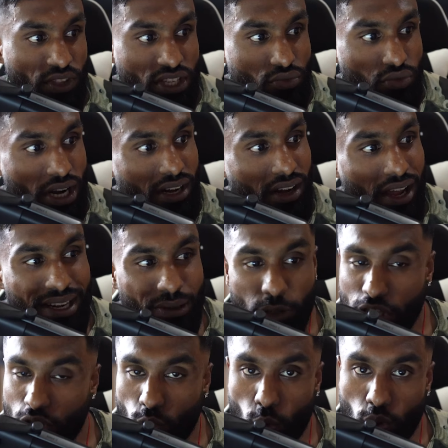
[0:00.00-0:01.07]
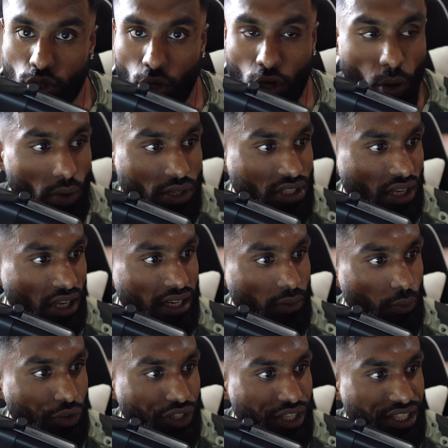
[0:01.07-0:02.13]
This red line, which is also
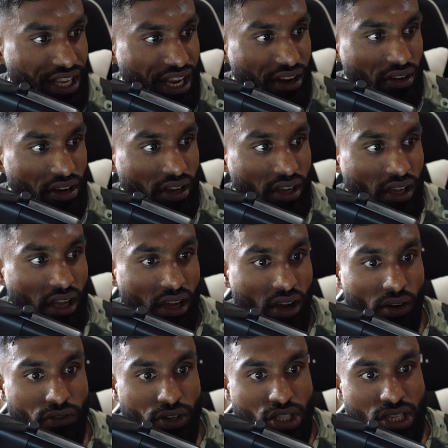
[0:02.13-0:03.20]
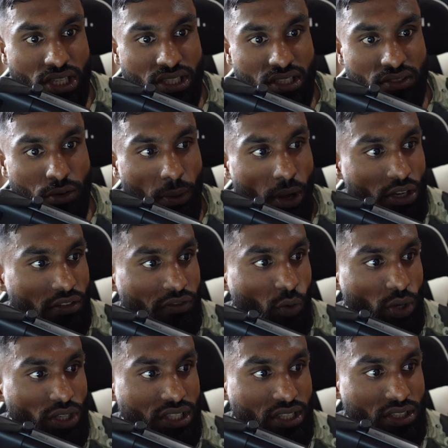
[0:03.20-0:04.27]
coinciding with this area of resistance from
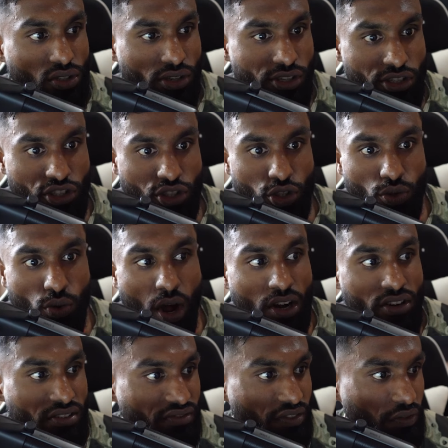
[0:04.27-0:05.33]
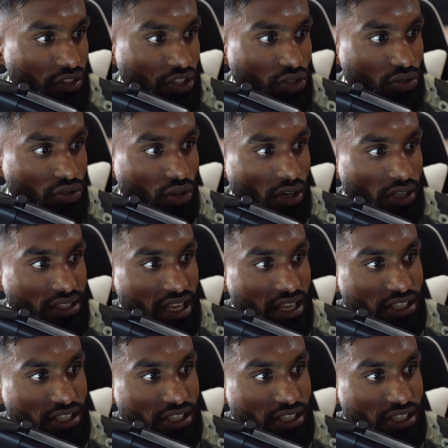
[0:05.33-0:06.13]
$146 to $152.